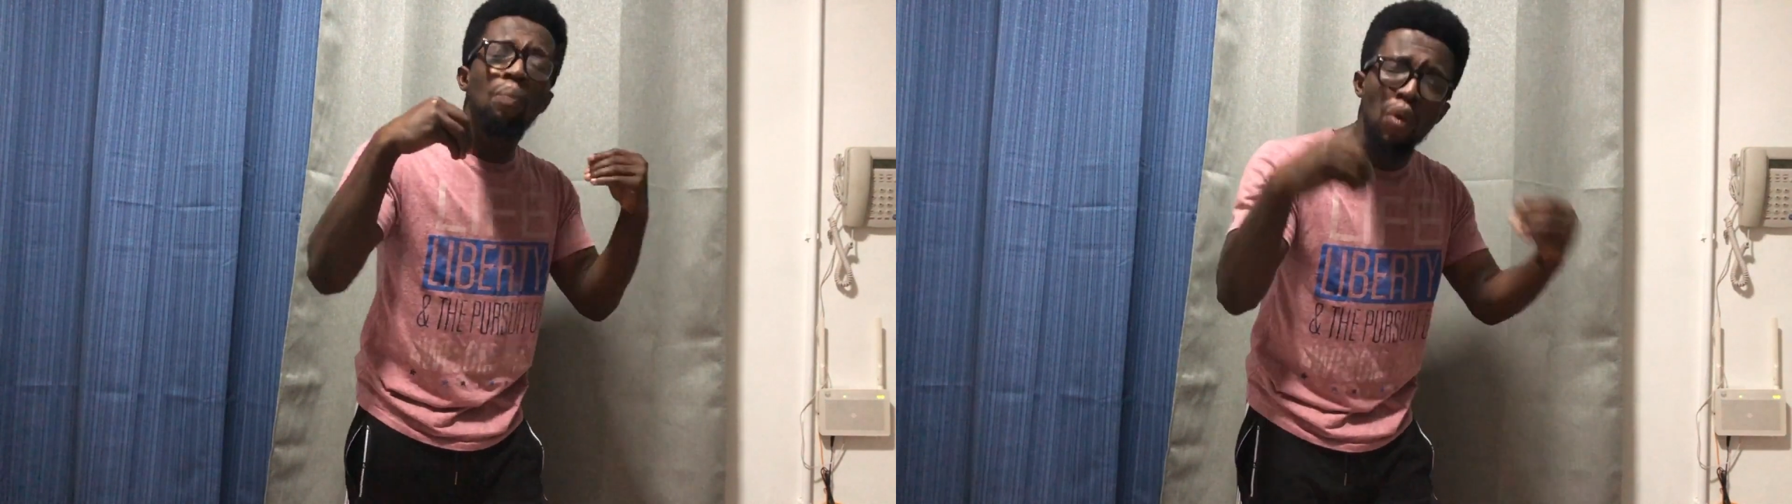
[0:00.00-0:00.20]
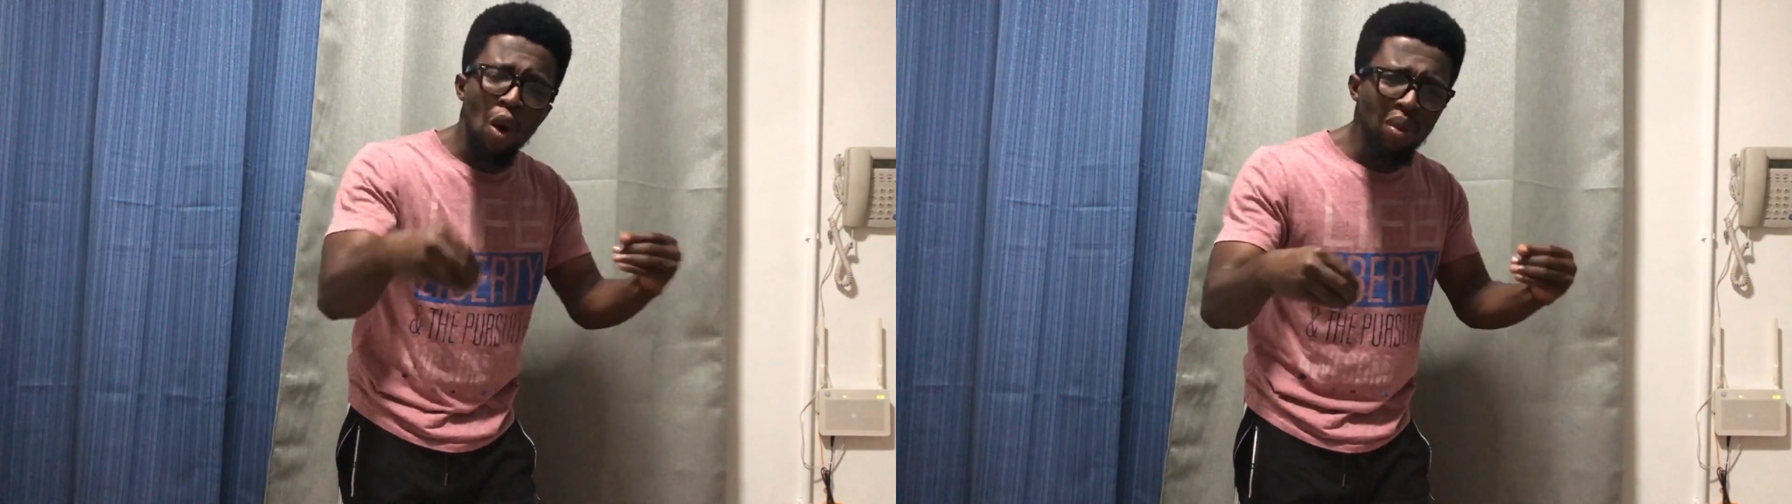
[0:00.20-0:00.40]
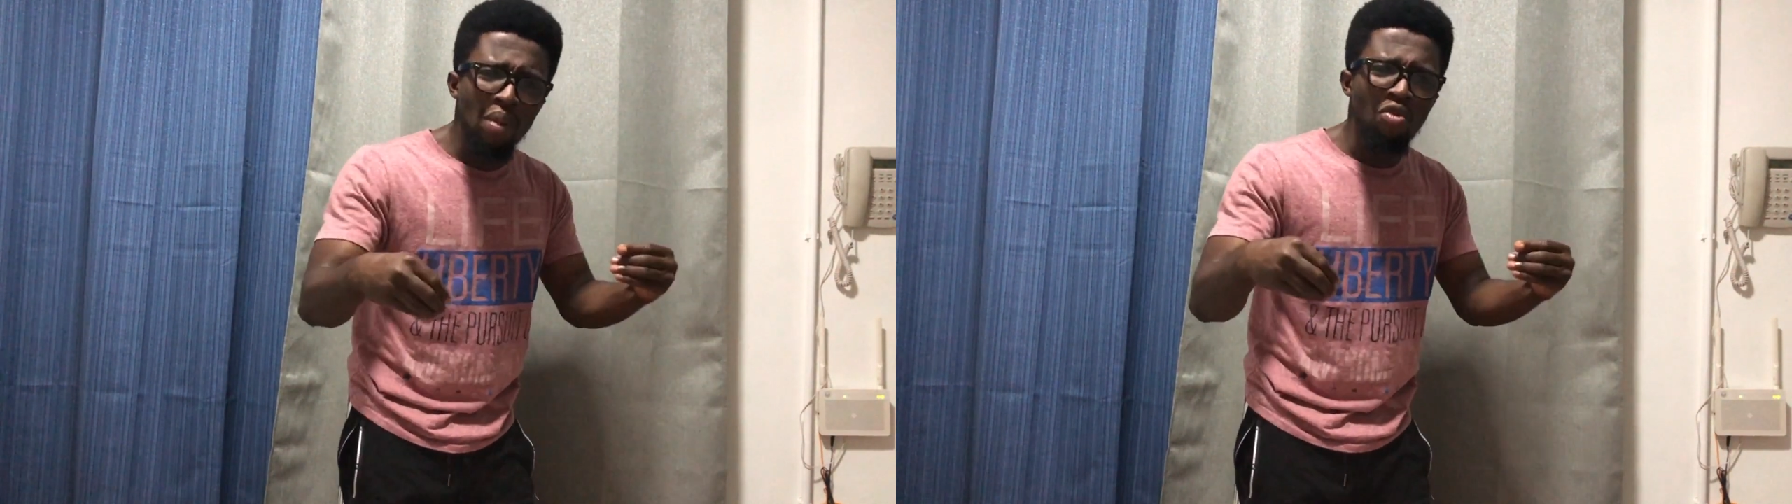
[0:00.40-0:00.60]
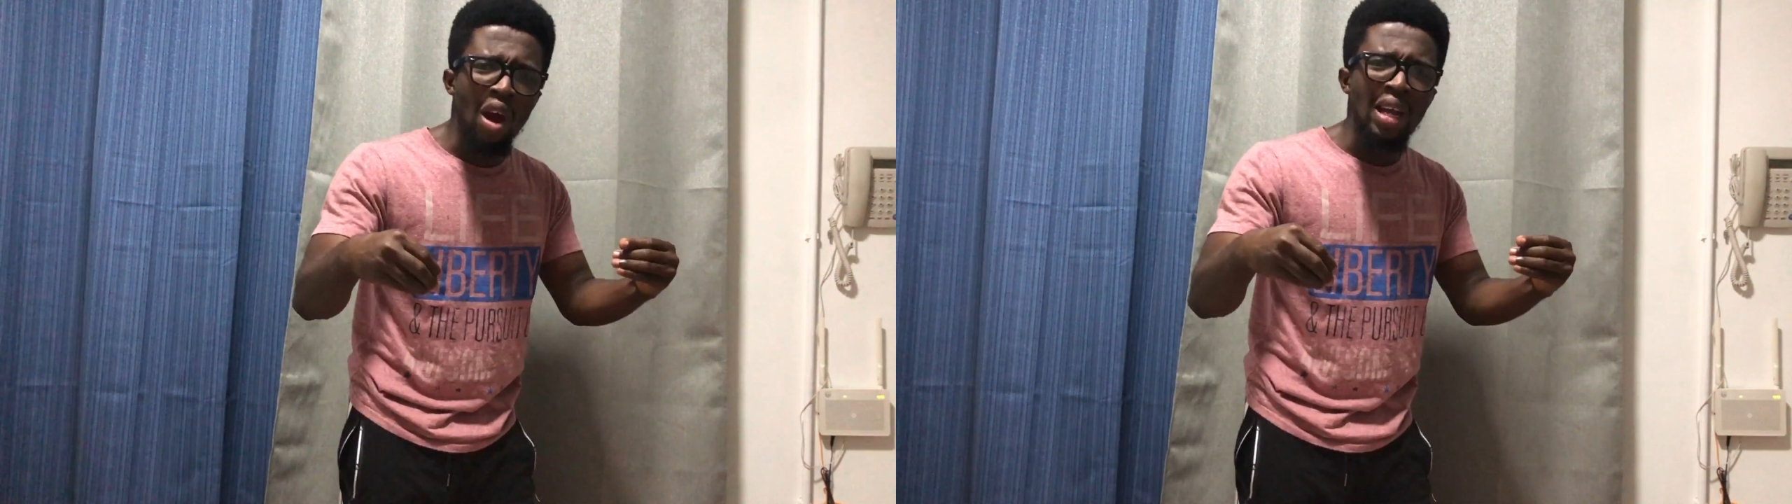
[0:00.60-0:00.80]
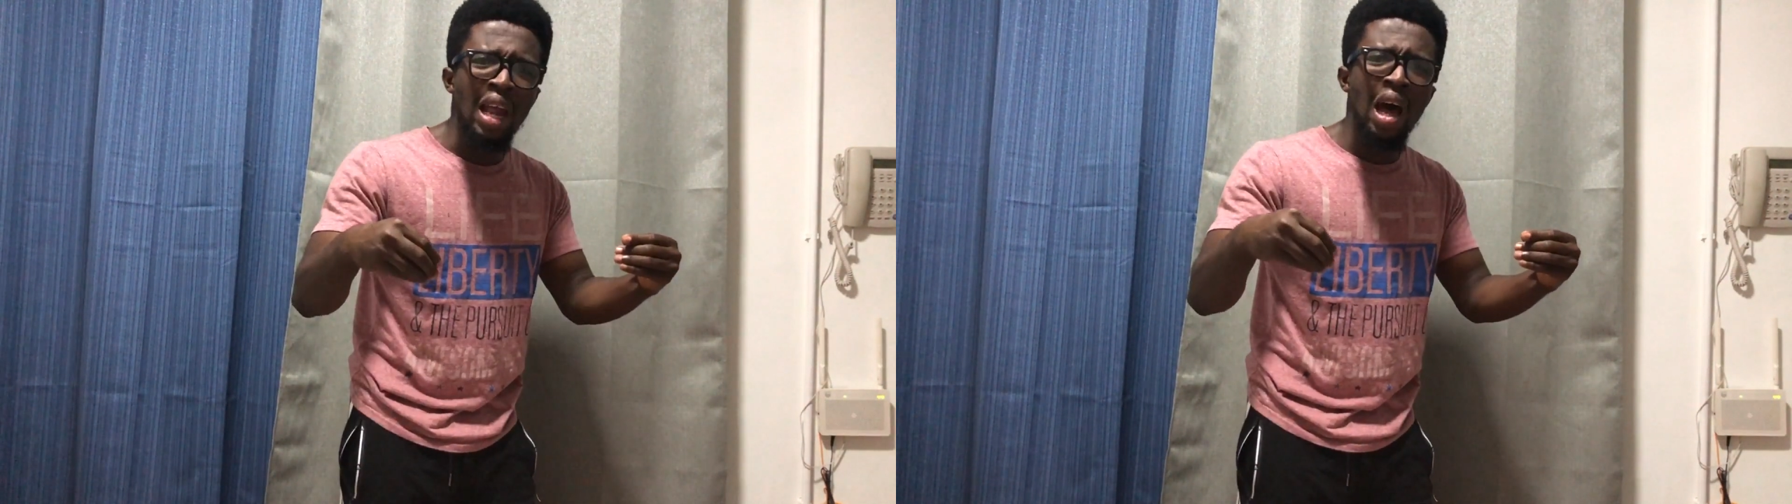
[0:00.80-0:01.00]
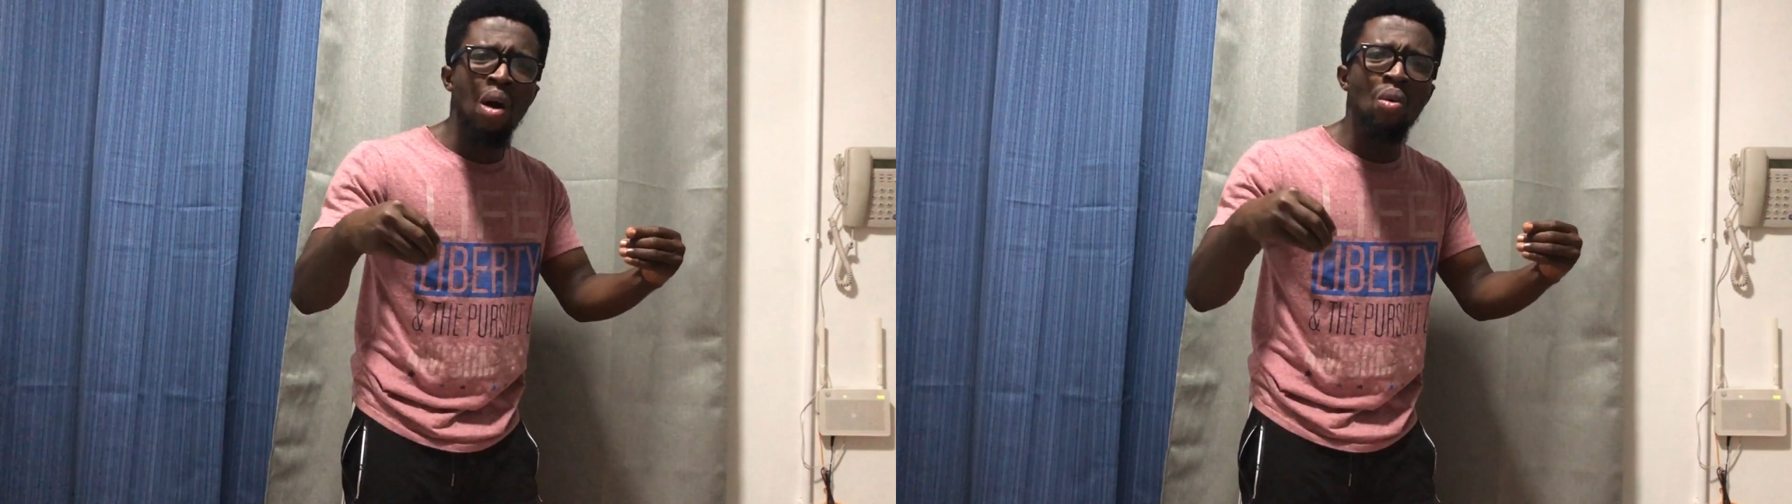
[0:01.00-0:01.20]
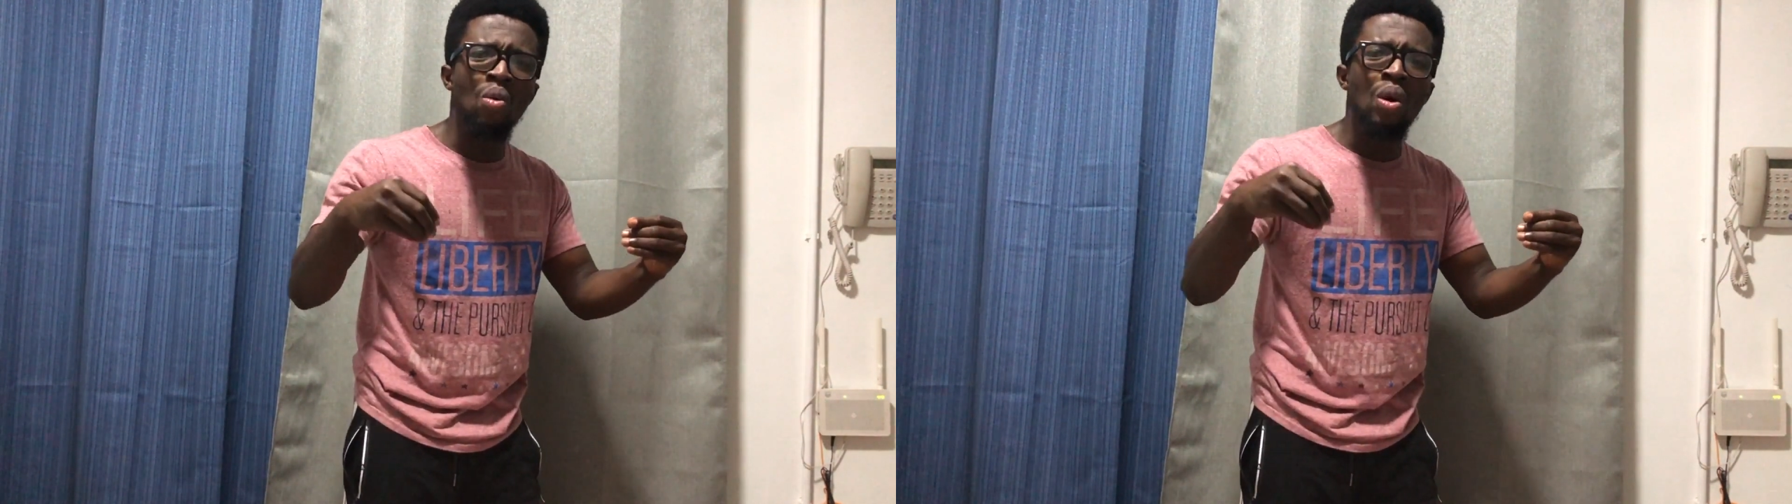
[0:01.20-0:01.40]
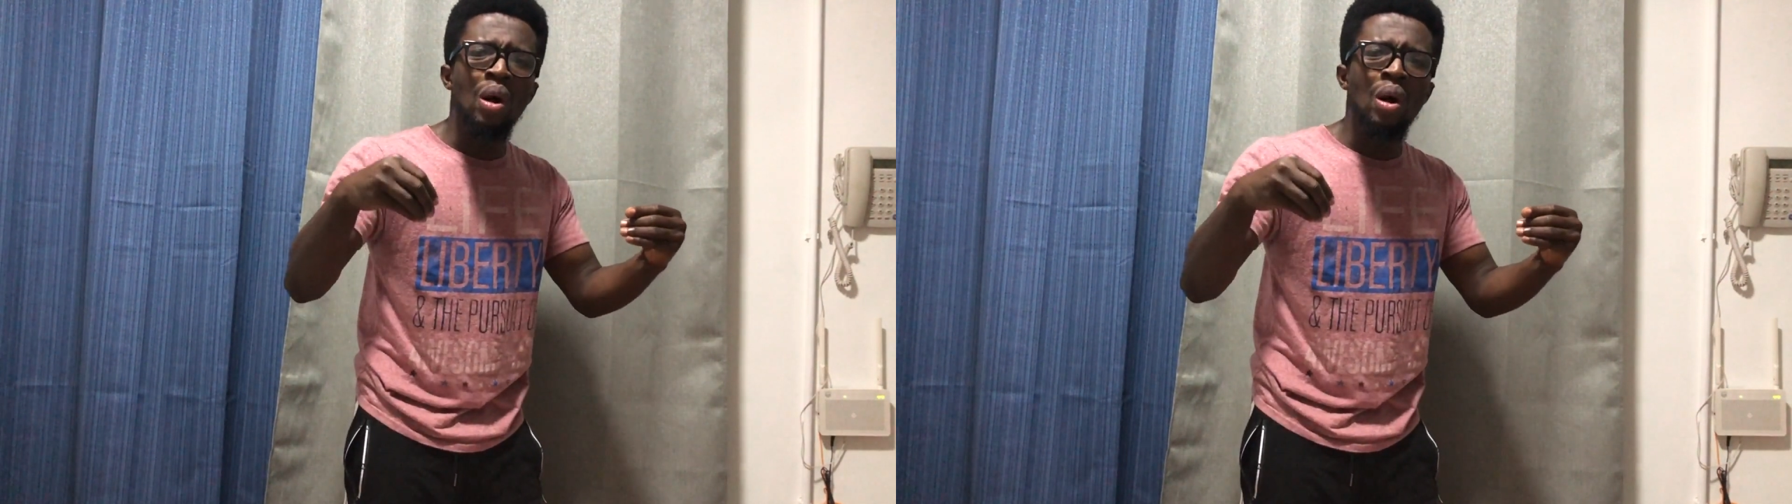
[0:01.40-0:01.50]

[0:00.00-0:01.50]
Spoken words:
problem right now